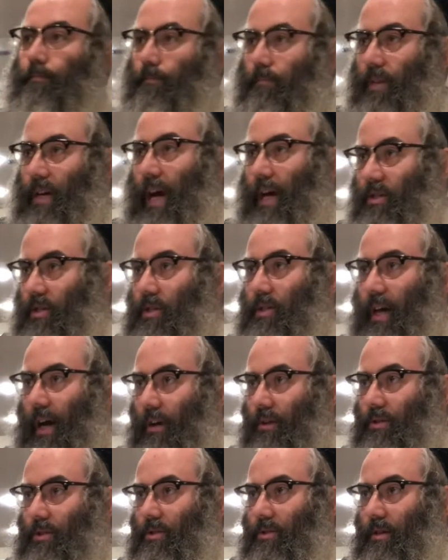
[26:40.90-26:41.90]
Chazan's
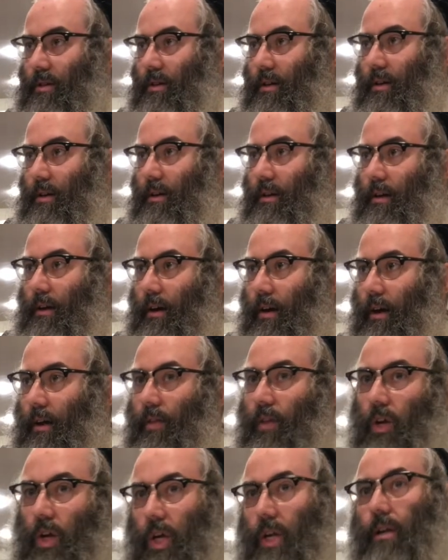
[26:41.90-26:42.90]
house,
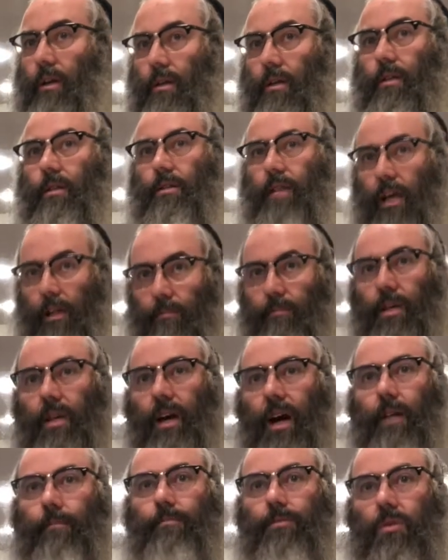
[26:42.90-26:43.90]
and they're going to tell him to
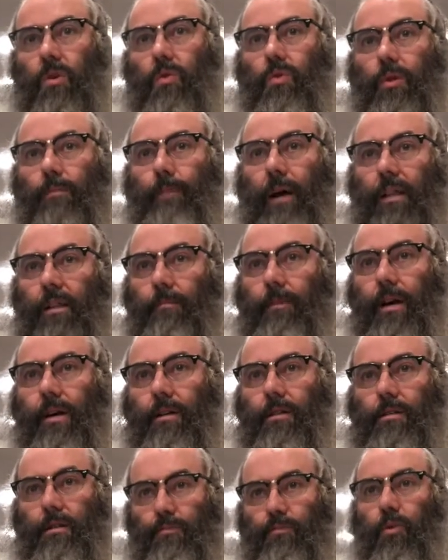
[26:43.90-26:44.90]
come. So the Baal
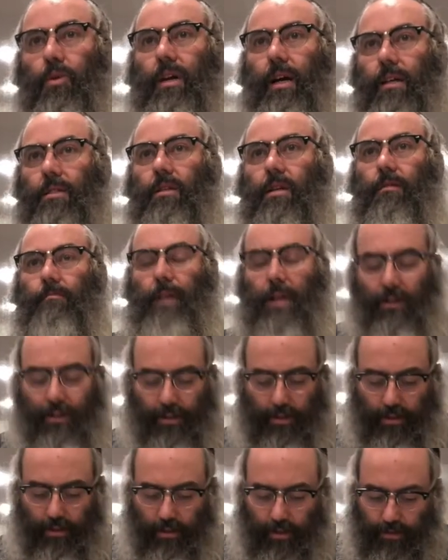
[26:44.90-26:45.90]
Habayis, this poor guy's not
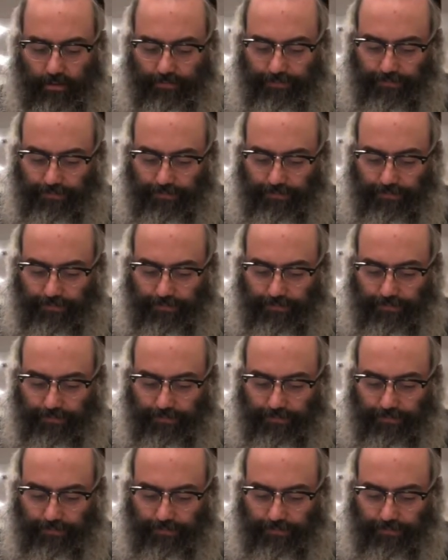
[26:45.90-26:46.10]
embarrassed.